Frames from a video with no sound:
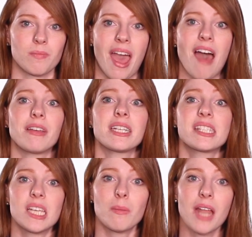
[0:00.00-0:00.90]
having
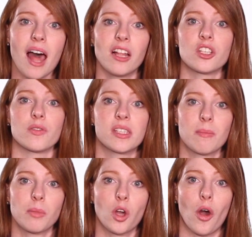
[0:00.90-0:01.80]
some knowledge of
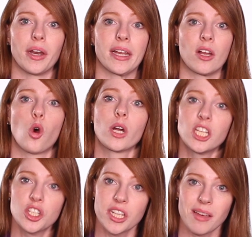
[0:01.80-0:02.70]
simple coding or
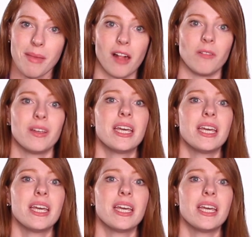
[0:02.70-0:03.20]
HTML